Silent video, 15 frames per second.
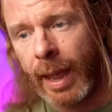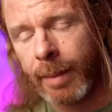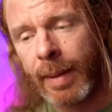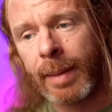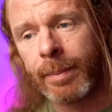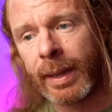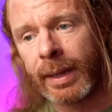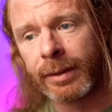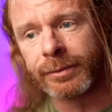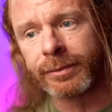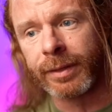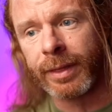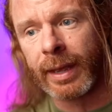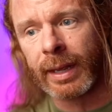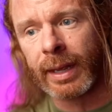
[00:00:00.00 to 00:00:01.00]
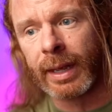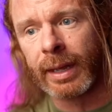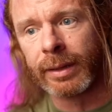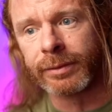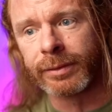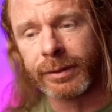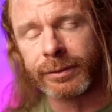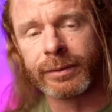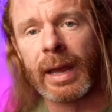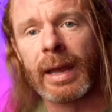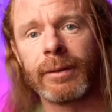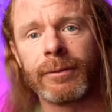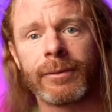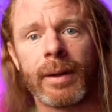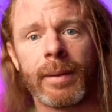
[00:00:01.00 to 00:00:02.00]
And my biggest thing is,
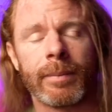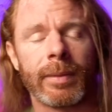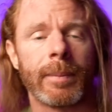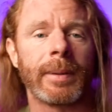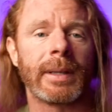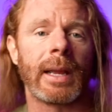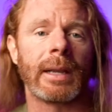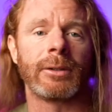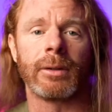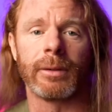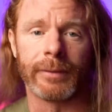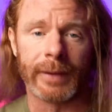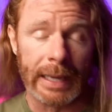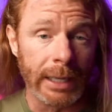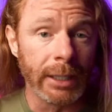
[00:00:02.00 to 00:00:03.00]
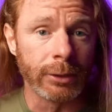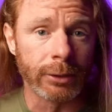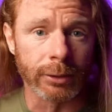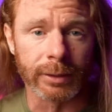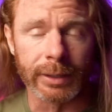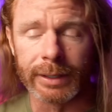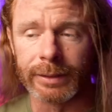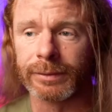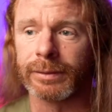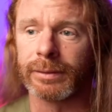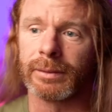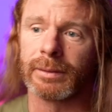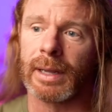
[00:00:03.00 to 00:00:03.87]
aside from the potential of injuries,